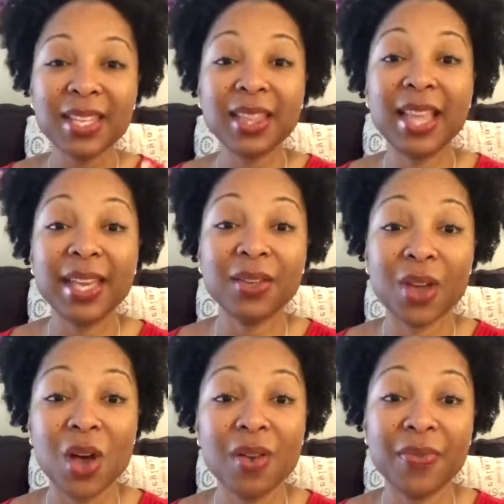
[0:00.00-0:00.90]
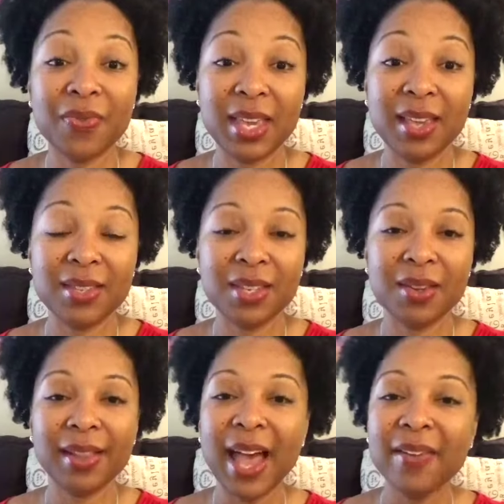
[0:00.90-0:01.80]
let go of things in
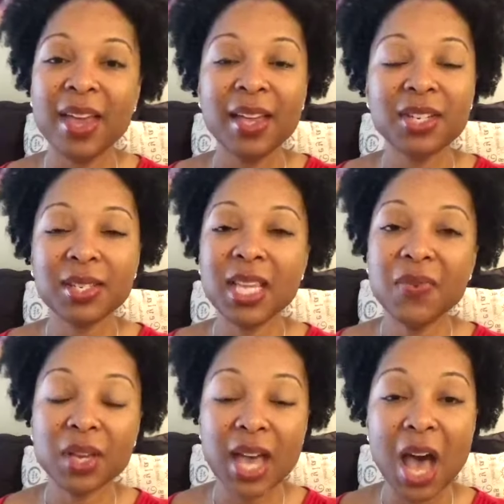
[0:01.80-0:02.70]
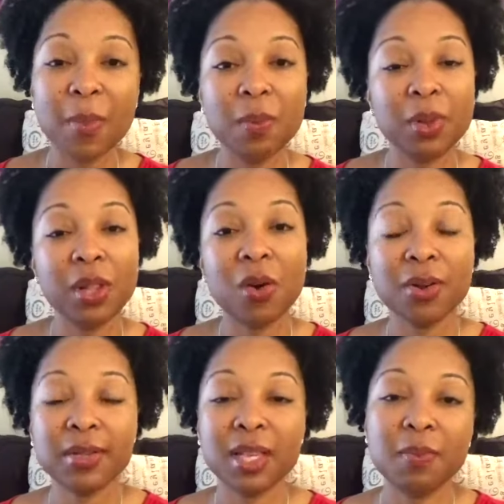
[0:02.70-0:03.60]
your life, just leave a comment below
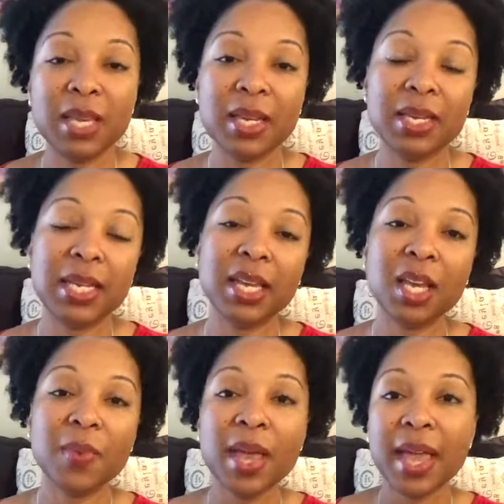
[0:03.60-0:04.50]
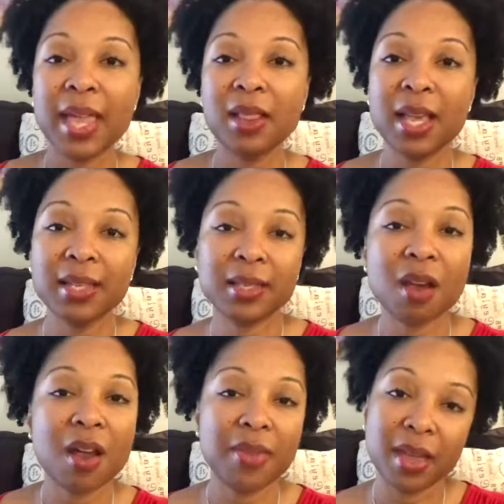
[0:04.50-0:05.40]
or send me a DM and let's
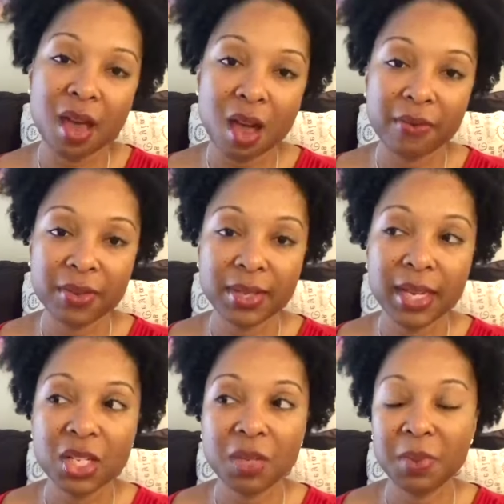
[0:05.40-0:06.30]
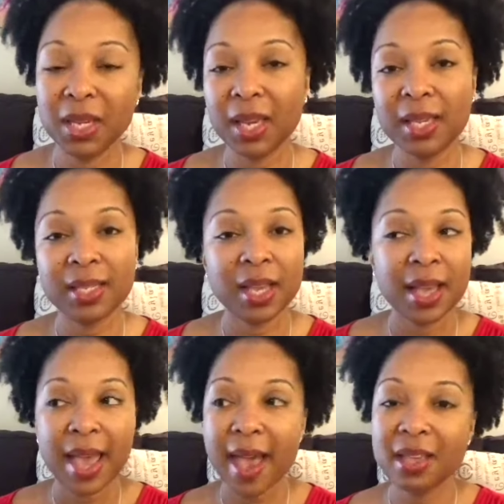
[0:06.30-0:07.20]
start that conversation. Because
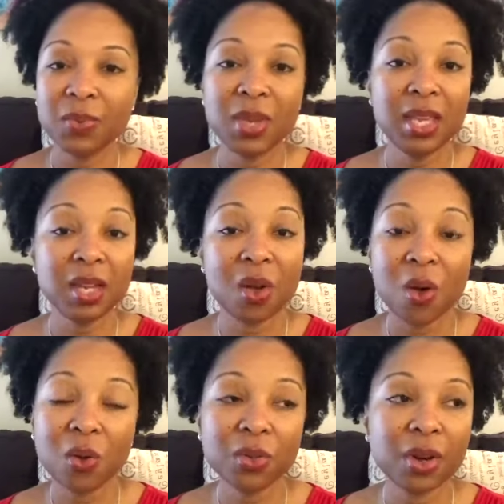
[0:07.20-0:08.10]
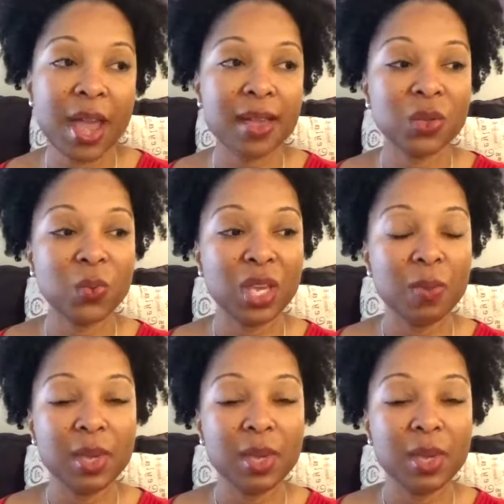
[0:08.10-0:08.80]
as we get older, as we